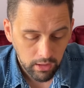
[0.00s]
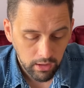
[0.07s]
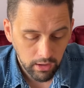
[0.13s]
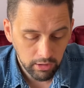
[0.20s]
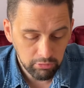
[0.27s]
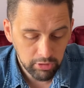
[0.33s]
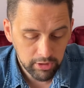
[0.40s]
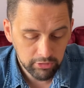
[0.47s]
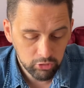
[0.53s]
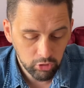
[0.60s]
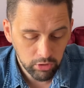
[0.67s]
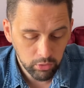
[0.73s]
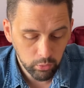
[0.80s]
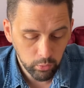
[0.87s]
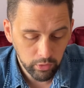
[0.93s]
I really
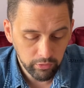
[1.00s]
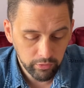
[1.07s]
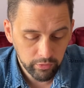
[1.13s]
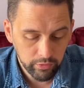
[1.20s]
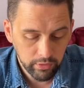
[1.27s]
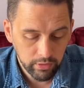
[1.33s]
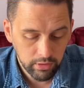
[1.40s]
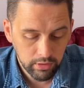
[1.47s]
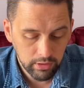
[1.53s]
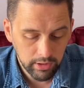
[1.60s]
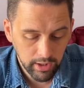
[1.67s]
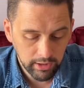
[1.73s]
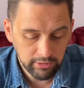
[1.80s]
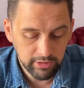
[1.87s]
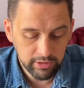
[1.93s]
struggled with
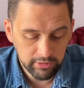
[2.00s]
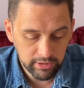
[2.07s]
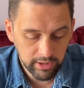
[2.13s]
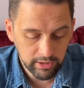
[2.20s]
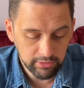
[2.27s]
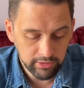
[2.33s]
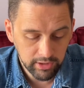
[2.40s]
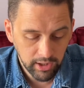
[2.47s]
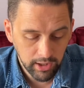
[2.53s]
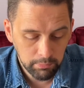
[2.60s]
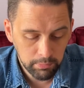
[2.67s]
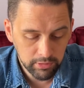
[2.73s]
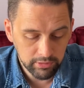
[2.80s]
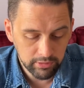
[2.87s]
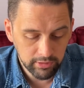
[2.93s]
90 to 99
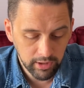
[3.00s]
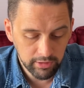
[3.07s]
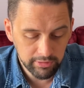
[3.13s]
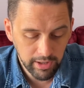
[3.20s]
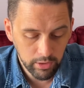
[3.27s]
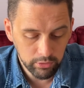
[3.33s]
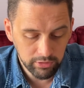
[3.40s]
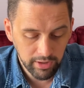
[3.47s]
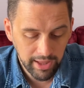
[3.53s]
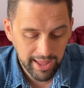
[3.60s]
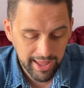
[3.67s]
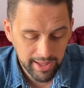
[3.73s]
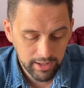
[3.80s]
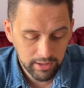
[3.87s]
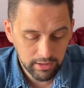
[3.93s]
because it turns out
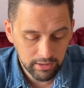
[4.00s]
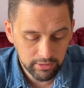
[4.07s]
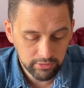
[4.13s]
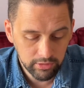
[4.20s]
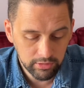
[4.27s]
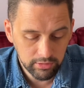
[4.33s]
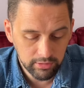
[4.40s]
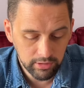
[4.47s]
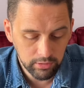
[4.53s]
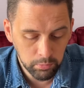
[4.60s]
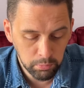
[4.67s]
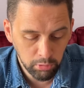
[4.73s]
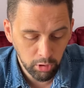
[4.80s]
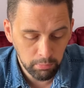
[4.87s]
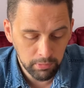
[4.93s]
N isn't as
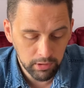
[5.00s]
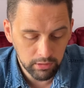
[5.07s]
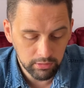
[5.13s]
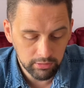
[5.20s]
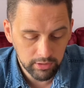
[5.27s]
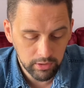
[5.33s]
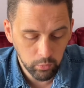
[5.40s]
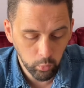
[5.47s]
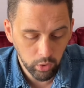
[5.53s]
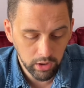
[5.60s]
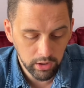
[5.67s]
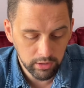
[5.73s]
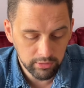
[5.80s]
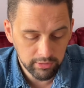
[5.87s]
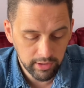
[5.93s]
prominent in
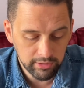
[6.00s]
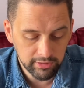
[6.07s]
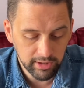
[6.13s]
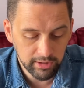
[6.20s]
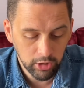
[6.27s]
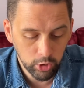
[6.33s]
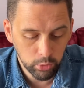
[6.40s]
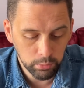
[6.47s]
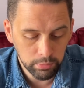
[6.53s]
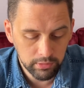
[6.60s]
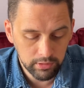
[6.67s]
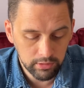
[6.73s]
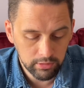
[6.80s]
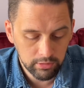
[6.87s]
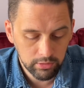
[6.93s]
words as I'd hoped
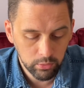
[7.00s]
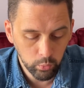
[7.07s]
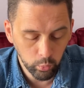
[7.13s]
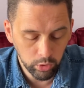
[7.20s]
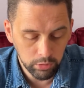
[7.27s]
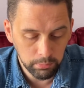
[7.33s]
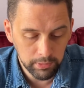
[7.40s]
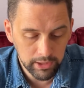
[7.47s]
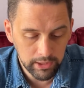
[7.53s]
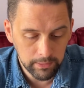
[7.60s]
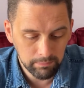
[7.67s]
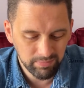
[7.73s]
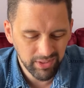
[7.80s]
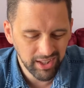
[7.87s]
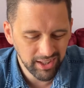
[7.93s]
it would be.
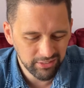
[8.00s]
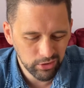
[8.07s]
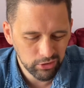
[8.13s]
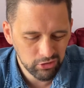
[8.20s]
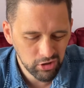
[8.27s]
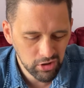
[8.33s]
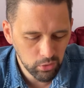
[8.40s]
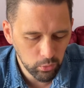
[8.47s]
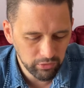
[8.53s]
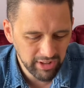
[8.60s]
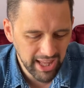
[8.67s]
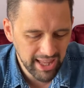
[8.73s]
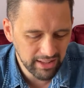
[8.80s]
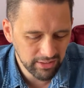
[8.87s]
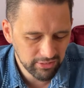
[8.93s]
Yeah, so I struggled with
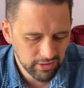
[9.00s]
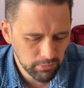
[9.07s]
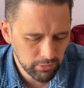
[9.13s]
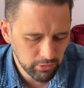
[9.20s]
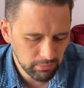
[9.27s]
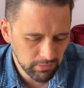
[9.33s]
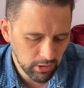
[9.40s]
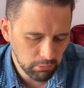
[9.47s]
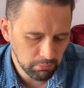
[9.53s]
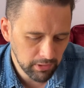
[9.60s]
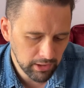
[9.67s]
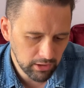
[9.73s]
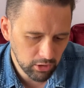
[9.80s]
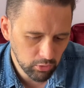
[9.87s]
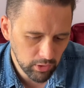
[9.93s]
N. Some of them don't
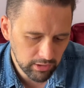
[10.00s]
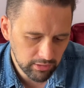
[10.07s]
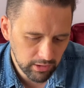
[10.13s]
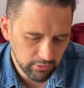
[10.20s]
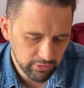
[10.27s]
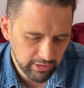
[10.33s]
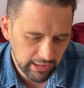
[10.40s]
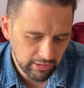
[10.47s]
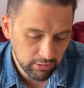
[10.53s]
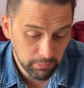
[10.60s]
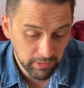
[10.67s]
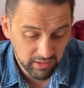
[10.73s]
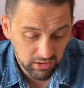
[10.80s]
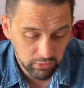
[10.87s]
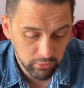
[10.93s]
make a great deal of sense, but
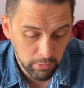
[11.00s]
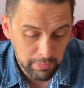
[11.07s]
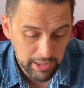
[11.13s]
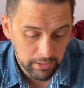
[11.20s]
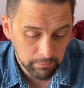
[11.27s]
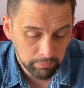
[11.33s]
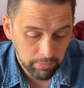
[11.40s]
they do for me.